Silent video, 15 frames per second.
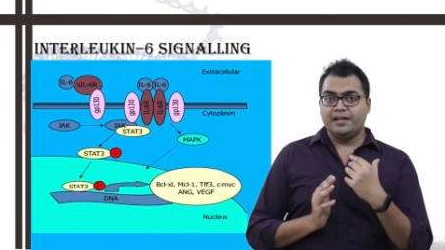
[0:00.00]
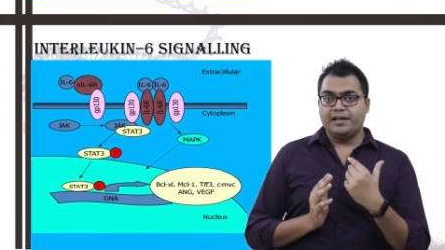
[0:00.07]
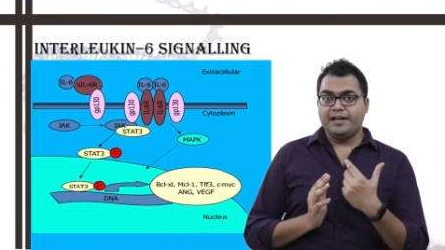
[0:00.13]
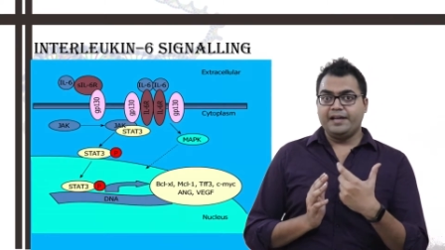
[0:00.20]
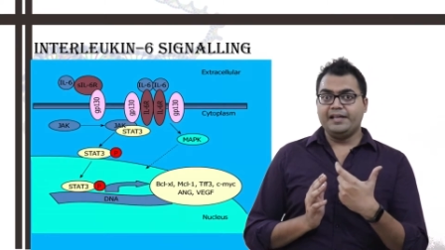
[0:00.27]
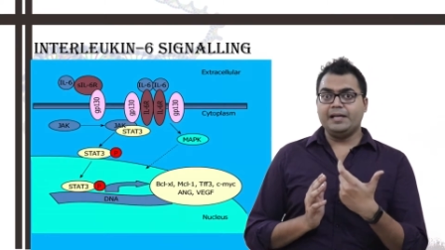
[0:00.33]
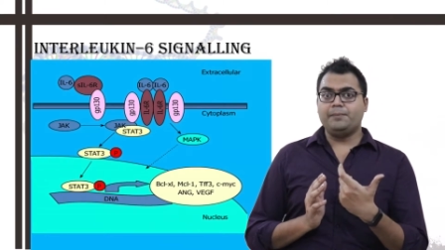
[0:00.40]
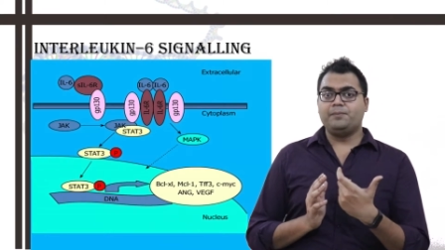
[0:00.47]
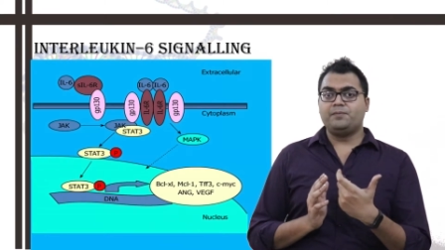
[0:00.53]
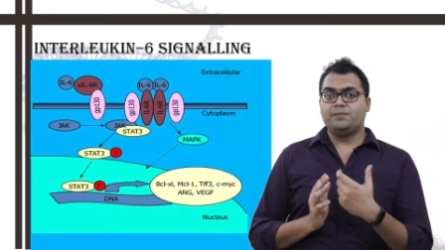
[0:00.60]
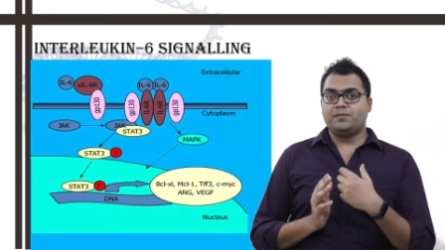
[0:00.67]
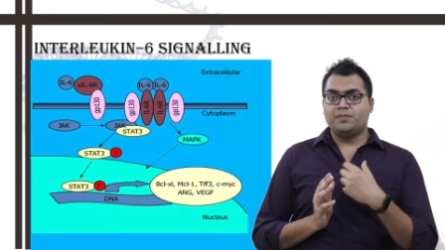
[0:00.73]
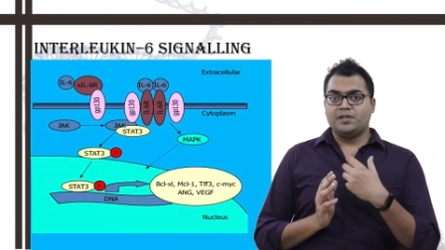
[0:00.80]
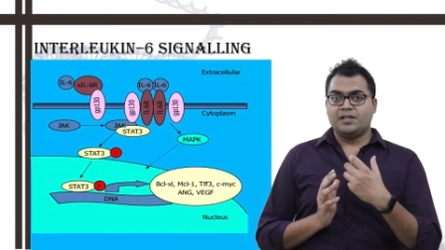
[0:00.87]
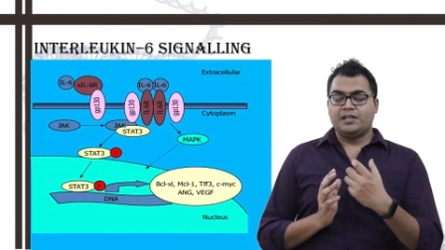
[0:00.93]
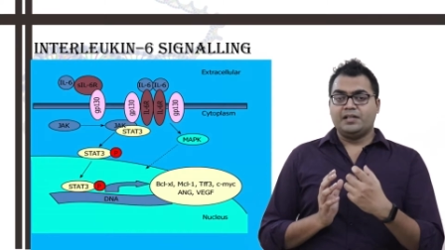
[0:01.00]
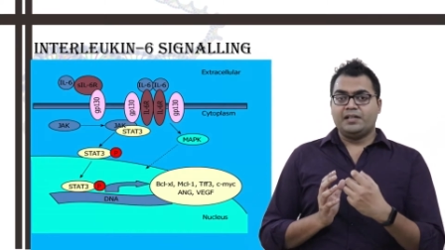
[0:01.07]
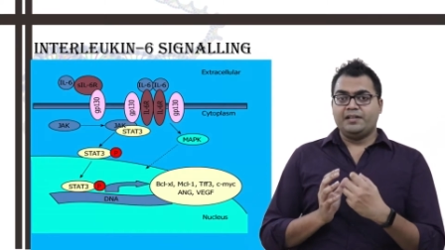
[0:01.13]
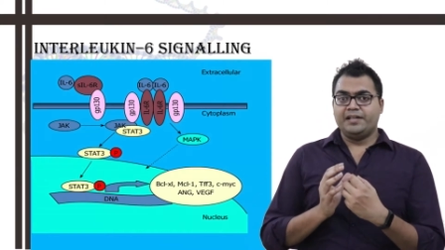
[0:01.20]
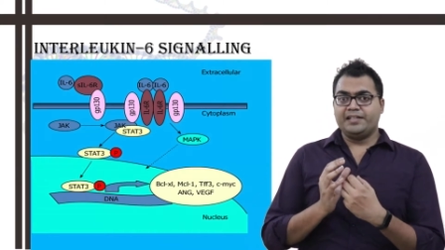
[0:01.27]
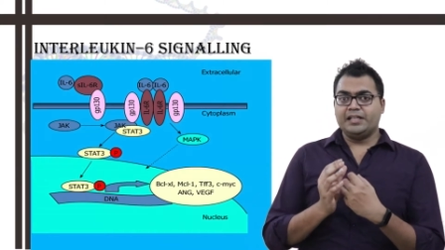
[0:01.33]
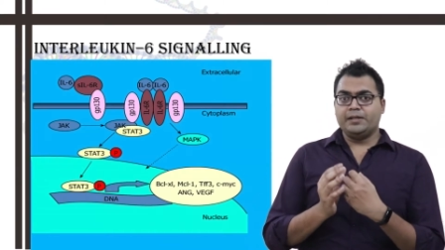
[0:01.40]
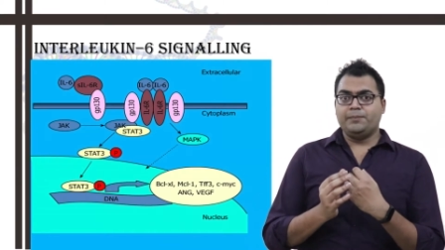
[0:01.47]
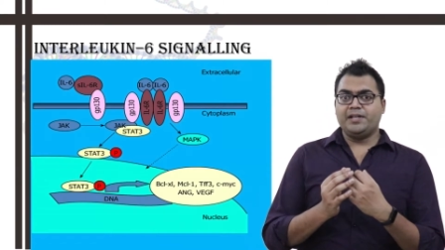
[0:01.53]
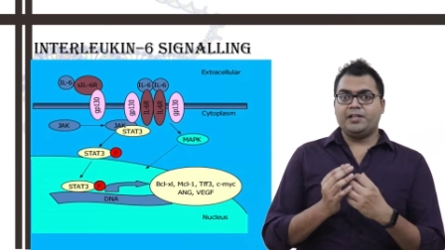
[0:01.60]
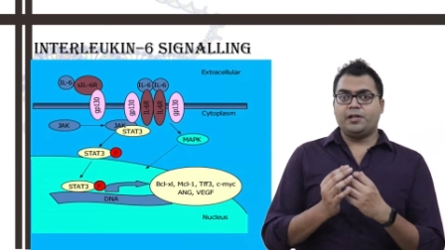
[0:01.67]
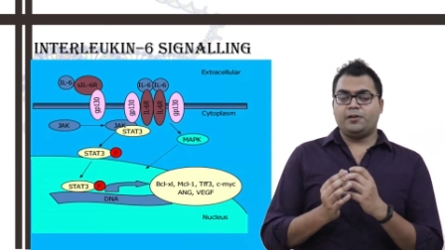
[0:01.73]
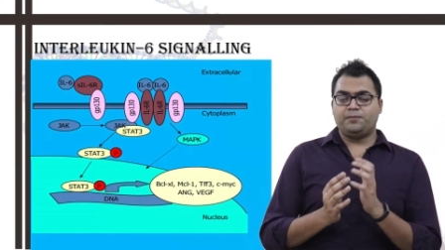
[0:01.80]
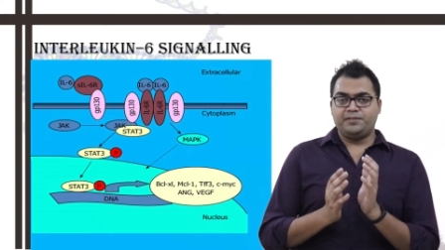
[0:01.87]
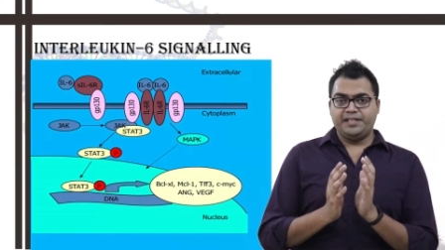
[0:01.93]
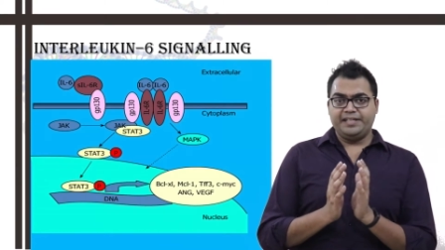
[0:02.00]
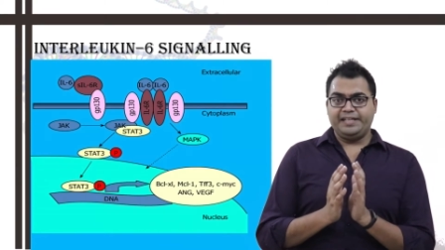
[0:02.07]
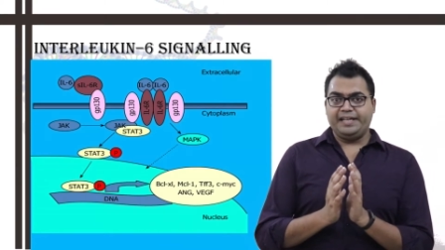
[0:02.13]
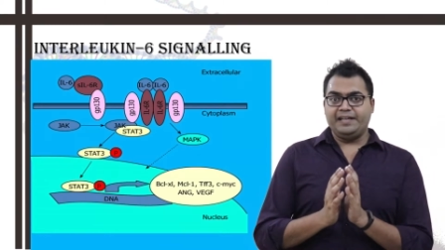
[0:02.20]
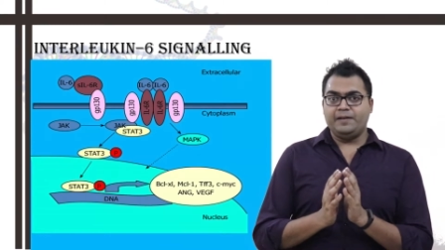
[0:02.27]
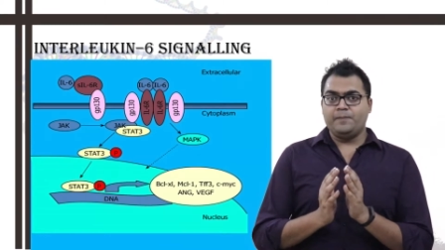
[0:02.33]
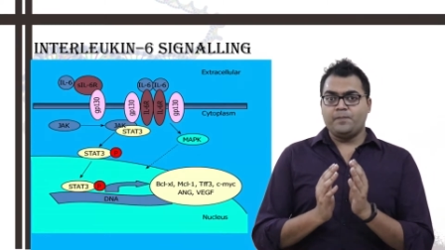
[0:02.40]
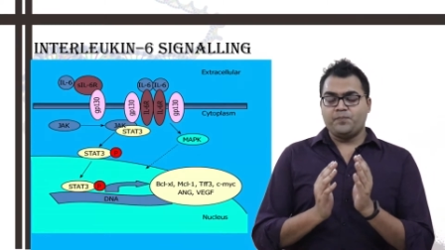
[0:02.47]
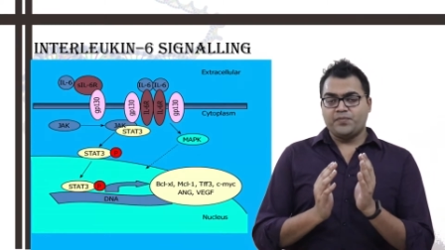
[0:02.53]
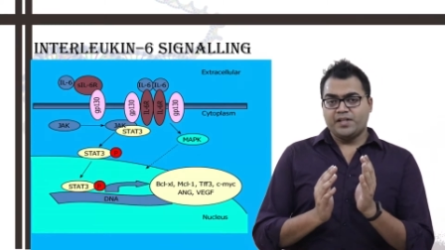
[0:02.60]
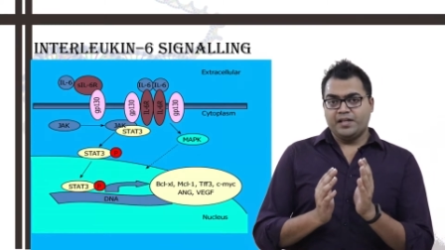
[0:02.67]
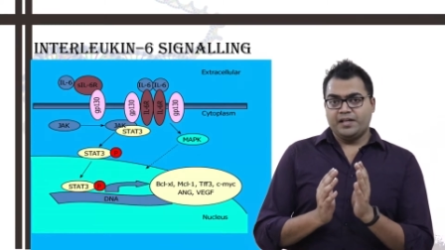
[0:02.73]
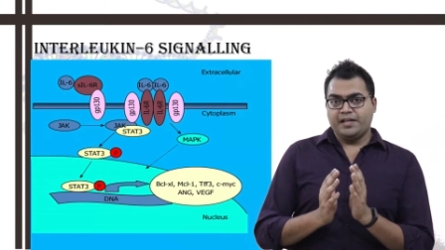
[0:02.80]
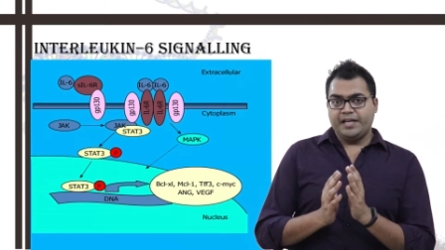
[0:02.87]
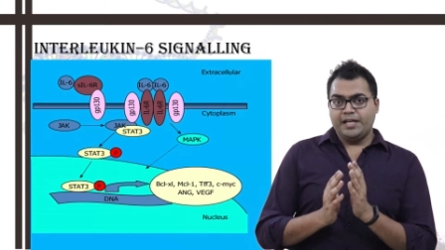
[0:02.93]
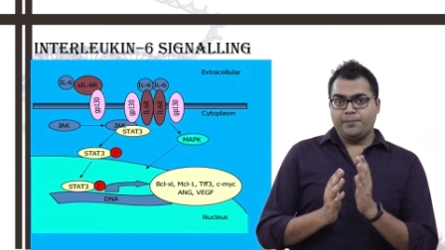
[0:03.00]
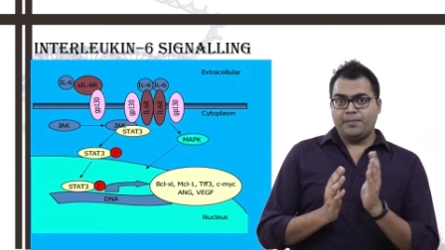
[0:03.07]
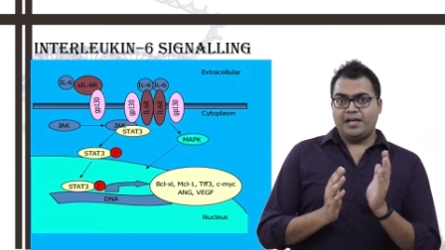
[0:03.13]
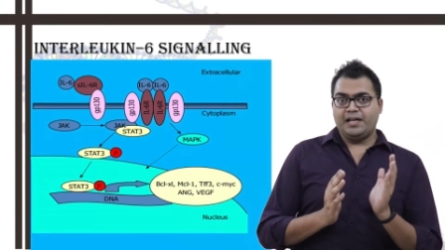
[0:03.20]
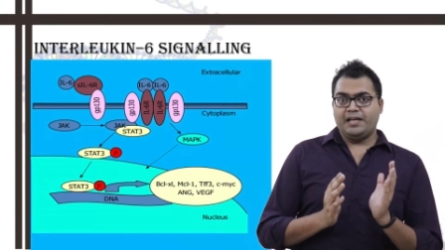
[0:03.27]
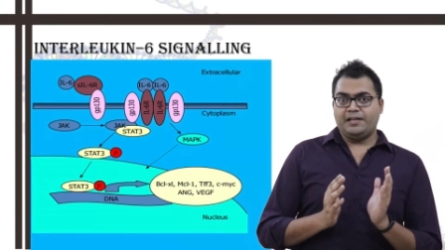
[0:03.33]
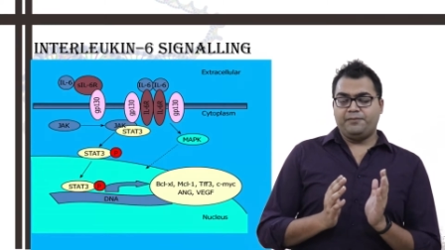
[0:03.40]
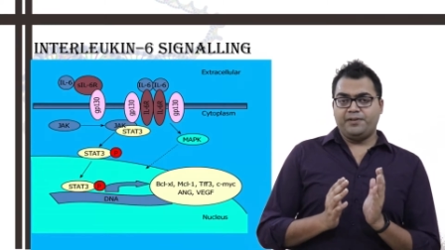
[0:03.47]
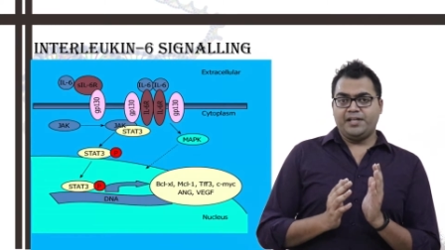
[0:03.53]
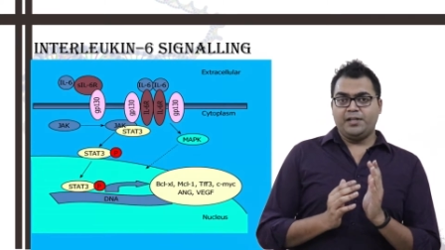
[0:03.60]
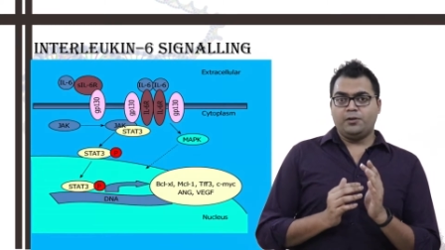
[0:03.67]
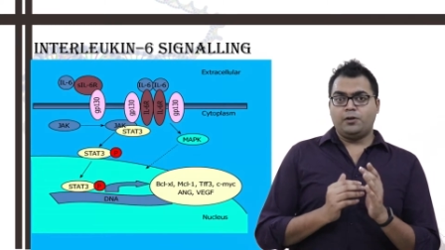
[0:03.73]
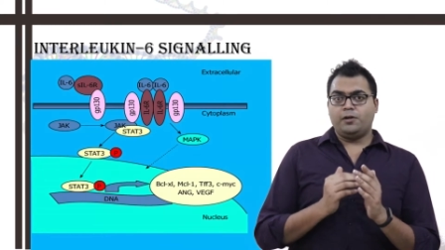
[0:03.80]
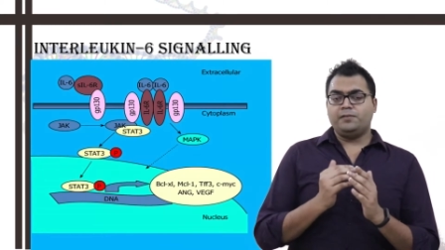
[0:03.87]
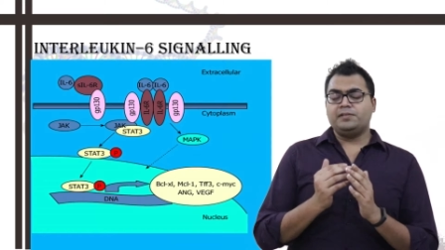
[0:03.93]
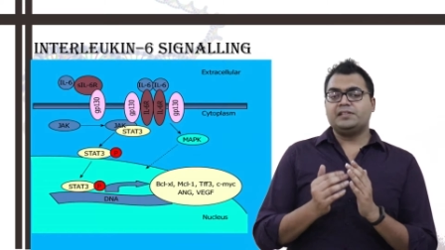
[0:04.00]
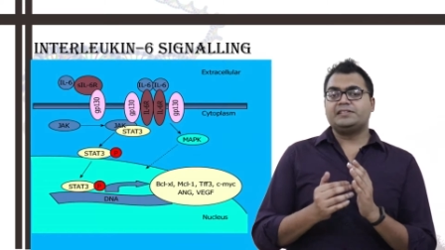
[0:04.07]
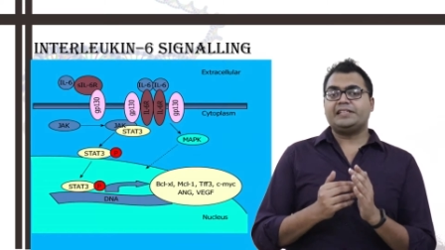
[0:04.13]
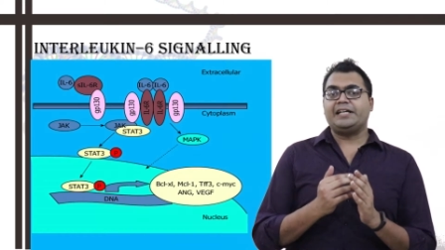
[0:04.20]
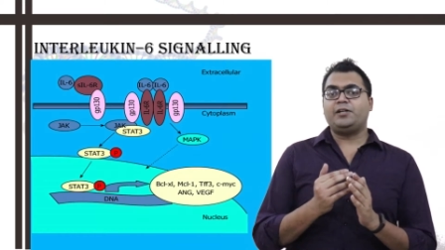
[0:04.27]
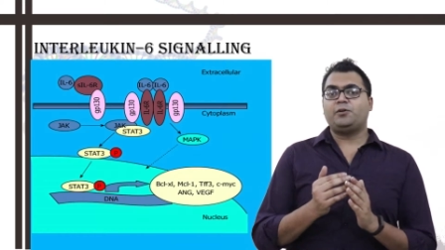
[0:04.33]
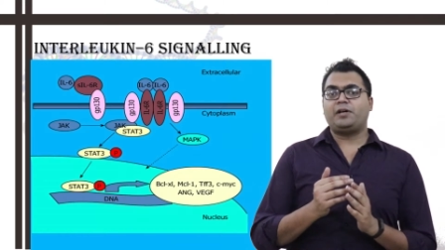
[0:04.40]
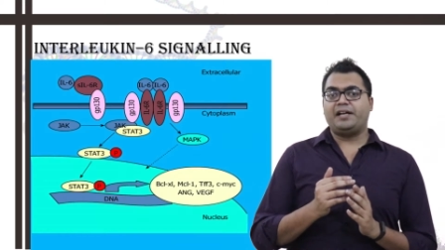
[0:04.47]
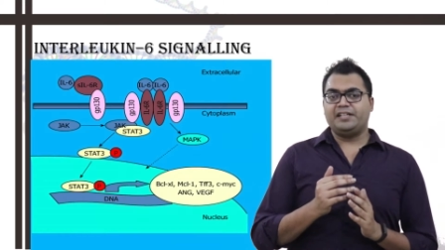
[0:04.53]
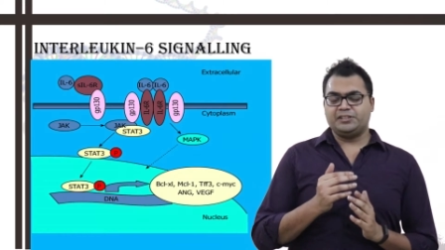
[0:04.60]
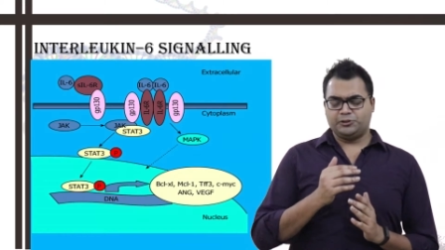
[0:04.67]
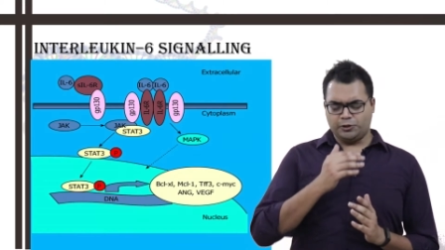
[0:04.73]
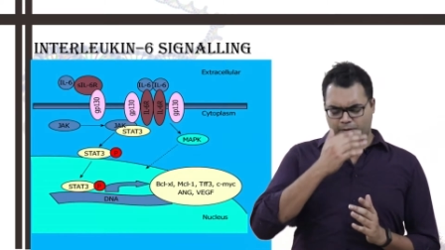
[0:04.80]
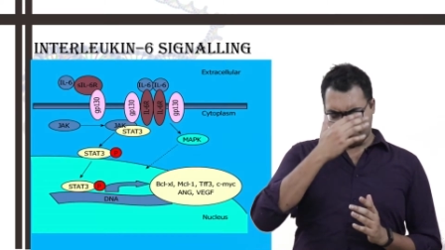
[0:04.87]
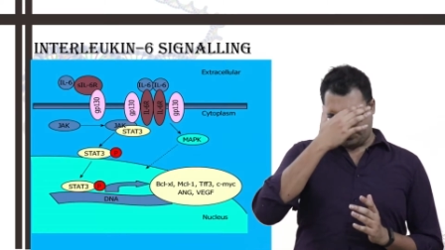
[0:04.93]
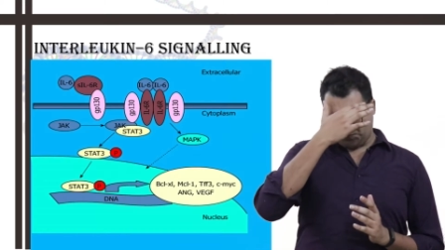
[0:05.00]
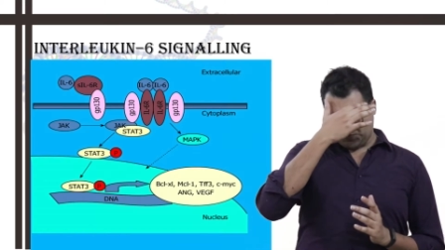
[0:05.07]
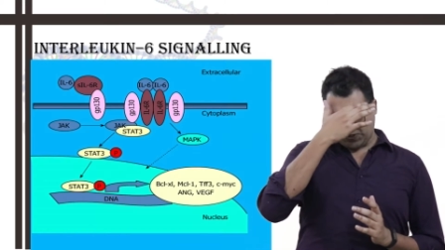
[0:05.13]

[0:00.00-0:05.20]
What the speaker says: in a little bit of detail in my video of cytokine storm.